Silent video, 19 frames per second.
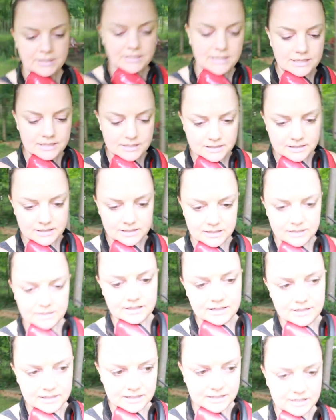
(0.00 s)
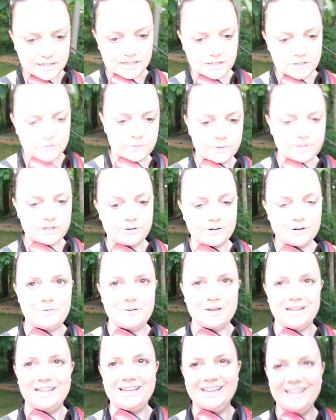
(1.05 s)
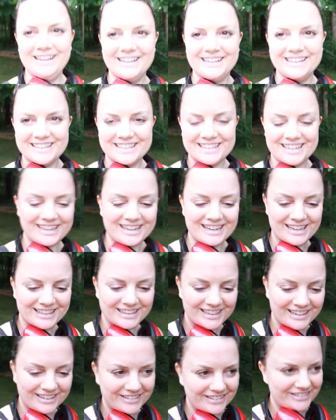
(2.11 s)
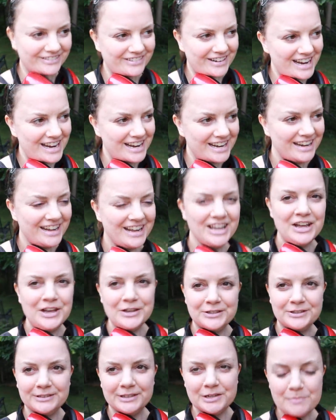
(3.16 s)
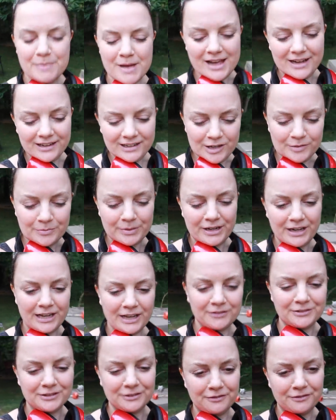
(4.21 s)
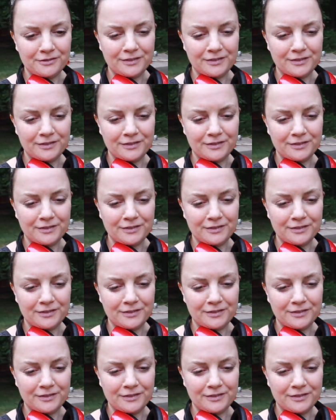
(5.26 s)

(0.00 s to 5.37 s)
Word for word: Because we don't want to be stuck out there in the rain. So we're going to pack up and have to